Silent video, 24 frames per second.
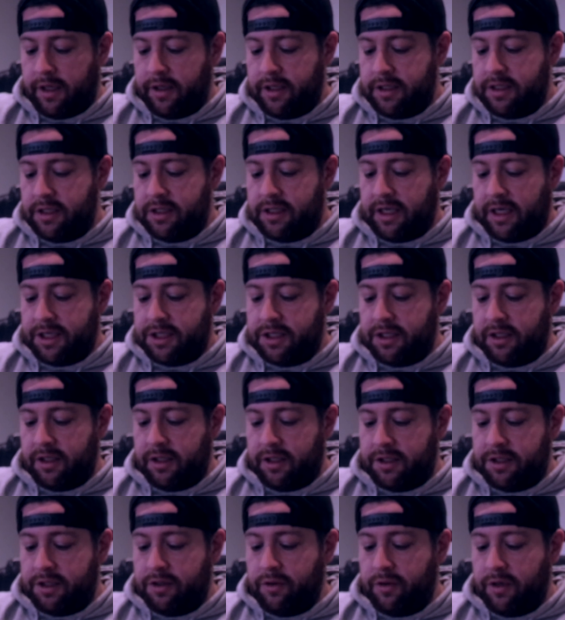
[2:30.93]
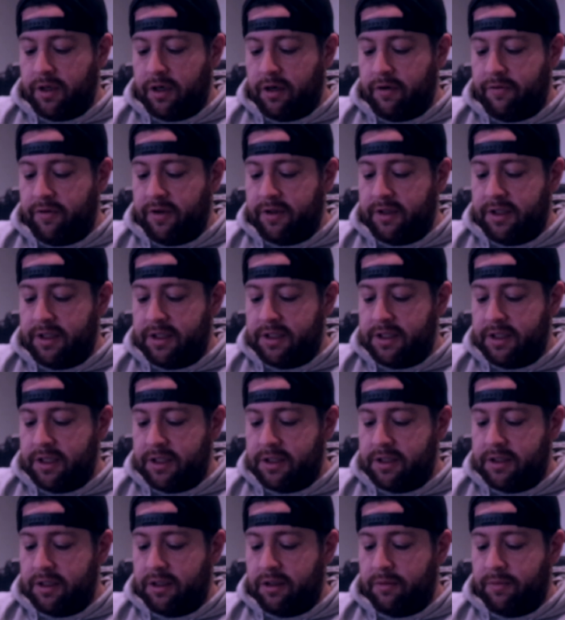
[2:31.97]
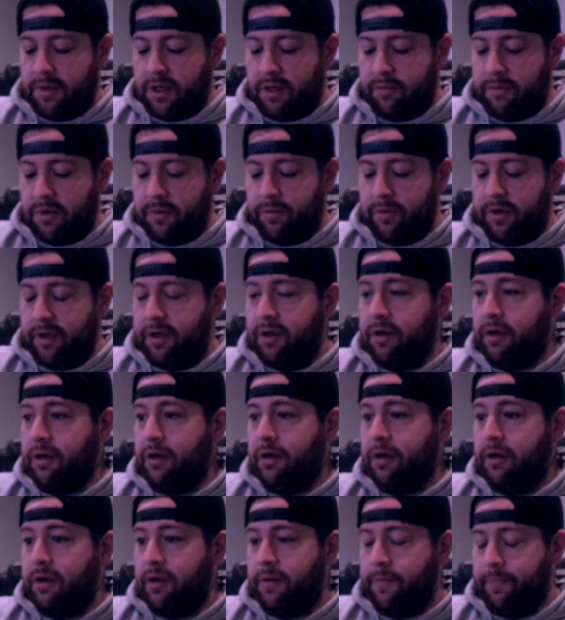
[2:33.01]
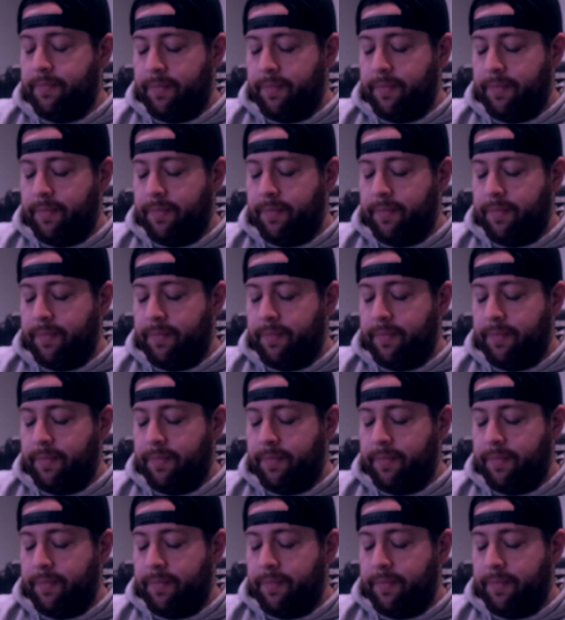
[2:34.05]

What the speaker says: this is actually a 256 gigabyte memory card.